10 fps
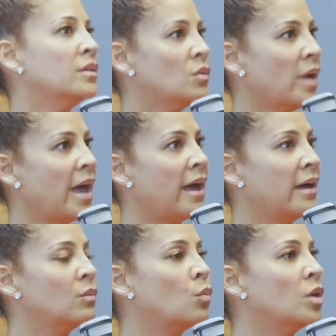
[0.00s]
you
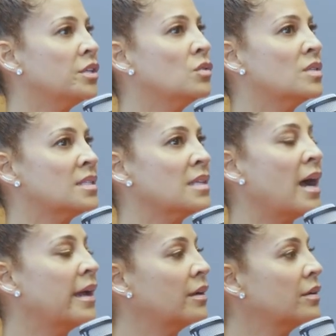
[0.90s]
have, yeah. what you
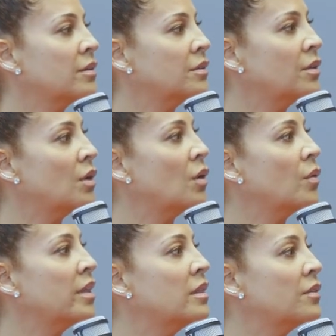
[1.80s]
desire, you know,
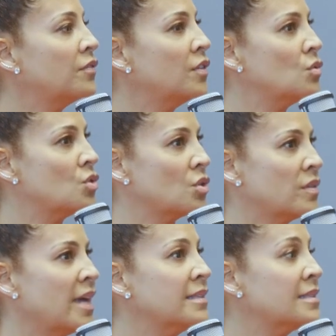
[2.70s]
in the future.
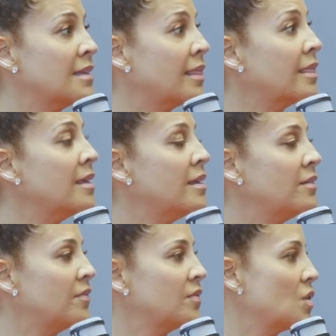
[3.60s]
That's a
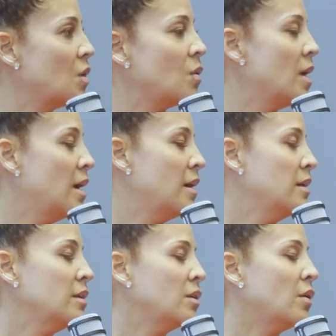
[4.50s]
thief. So,
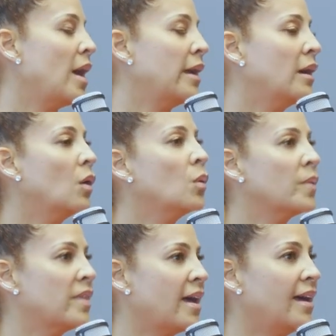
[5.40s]
you know, I
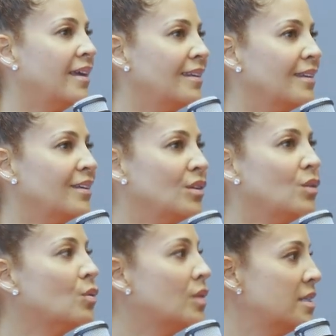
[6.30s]
hope that
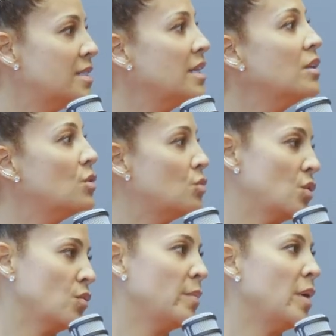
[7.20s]
you continue
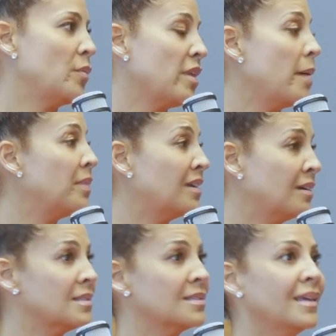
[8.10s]
to remember that
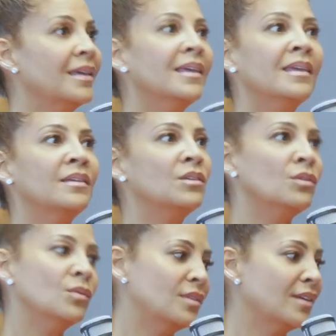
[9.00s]
because
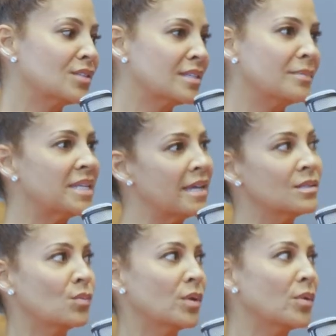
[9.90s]
there are some
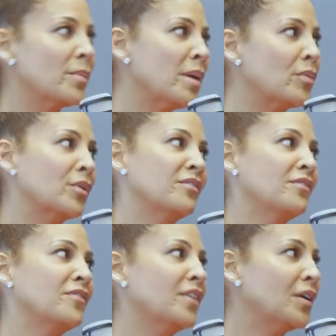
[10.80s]
days we remember it
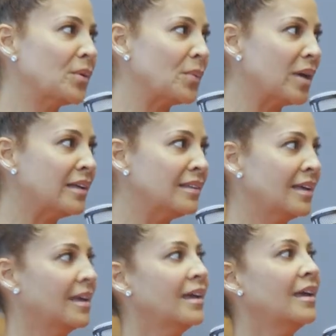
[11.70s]
very well,
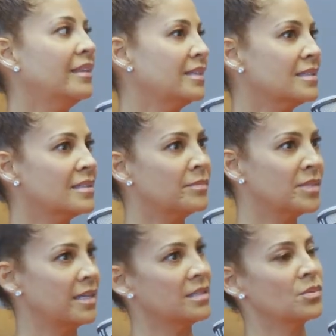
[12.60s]
yeah. and then some
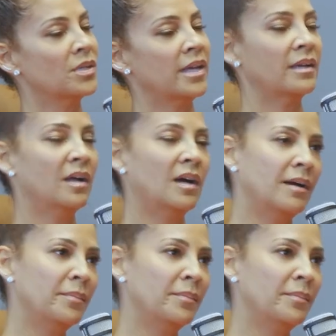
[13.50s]
days we're like, oh